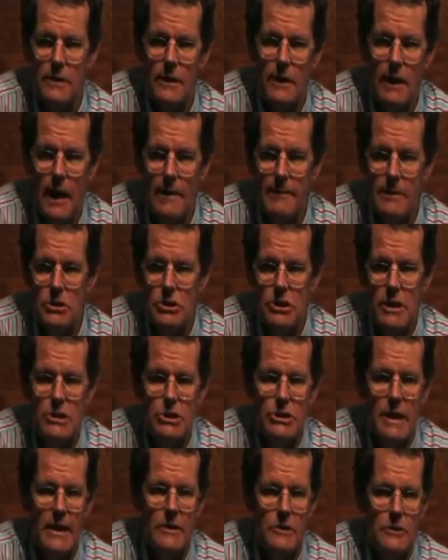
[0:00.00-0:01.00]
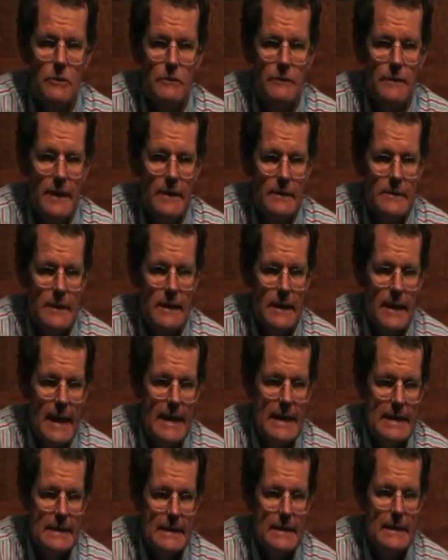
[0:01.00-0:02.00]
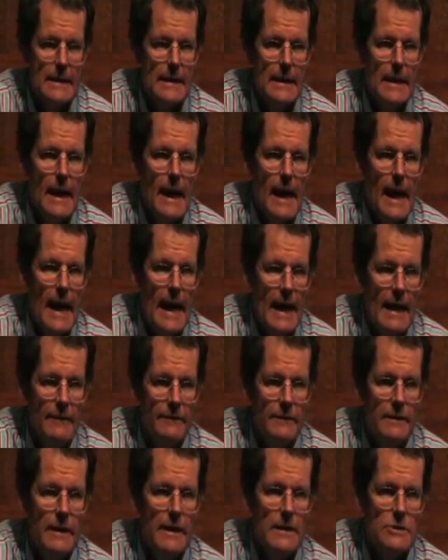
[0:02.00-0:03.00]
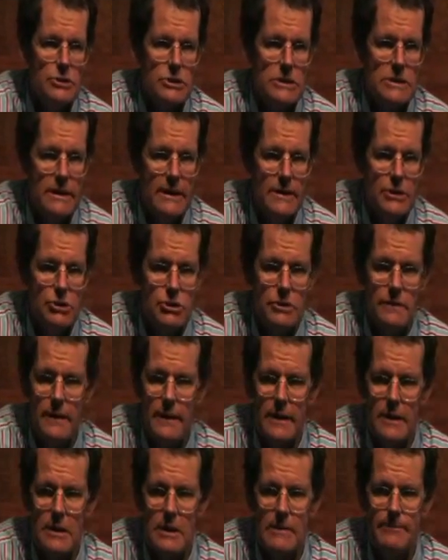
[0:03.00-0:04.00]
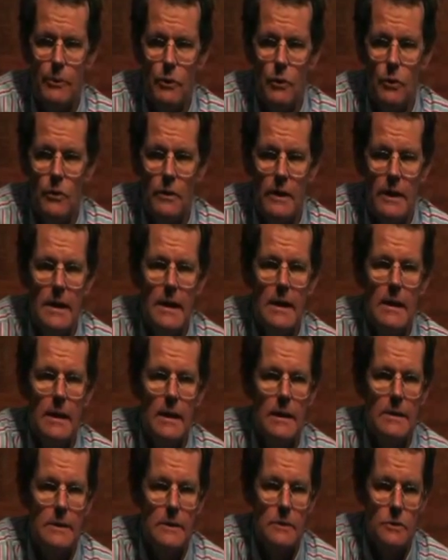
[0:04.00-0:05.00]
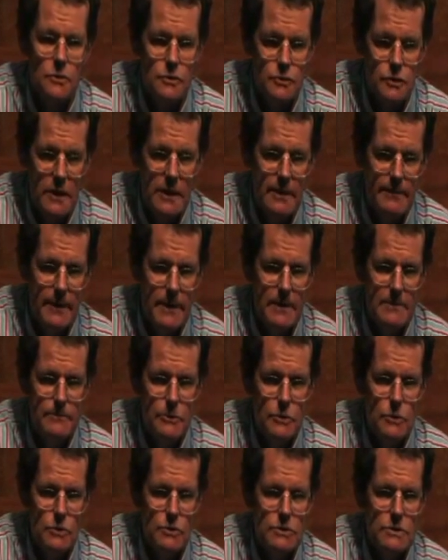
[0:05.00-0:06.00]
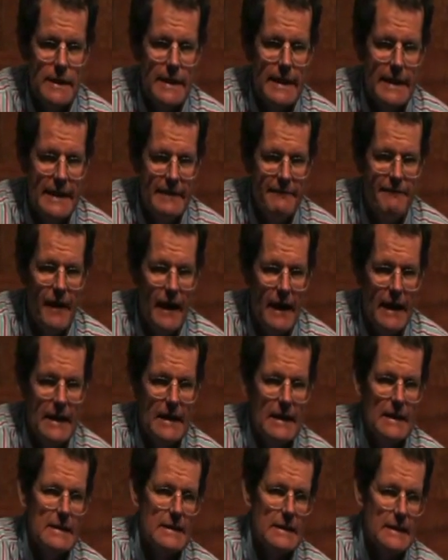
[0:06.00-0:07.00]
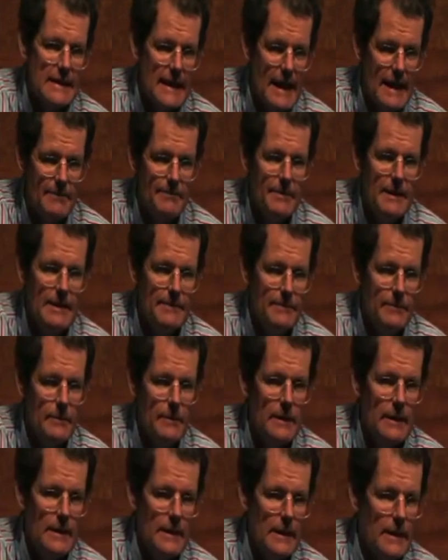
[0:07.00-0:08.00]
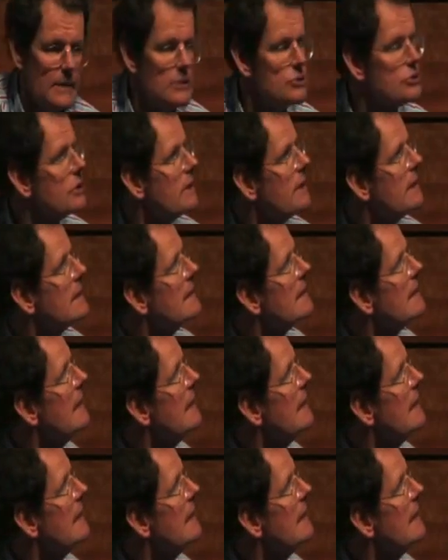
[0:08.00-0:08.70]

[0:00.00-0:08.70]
So Climate Change Act 2008 and the legislation that it spawned is an incredibly important lever to get people engaged in it.